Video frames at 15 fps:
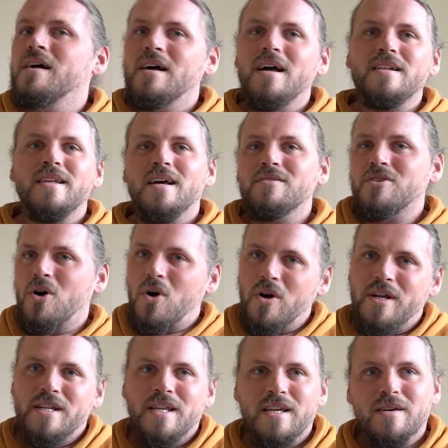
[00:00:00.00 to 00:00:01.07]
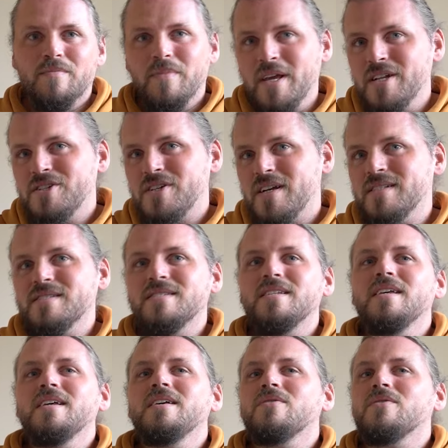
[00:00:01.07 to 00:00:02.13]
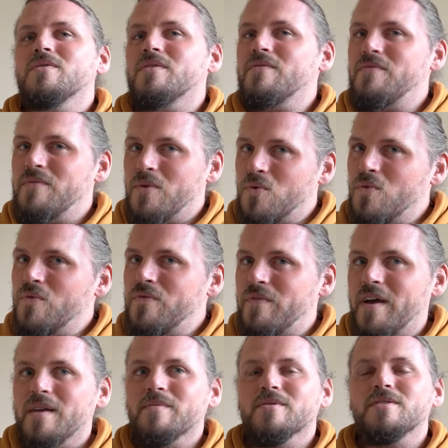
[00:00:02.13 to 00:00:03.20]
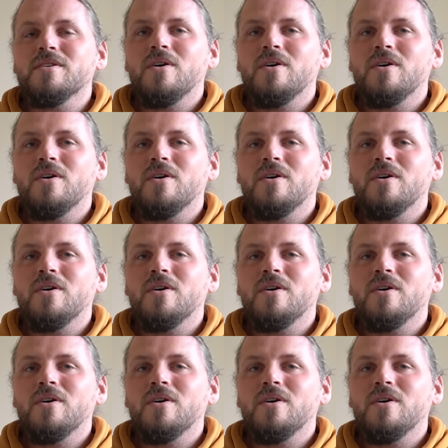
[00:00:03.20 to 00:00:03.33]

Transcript: Head down to Hokitika Beach and see the all-famous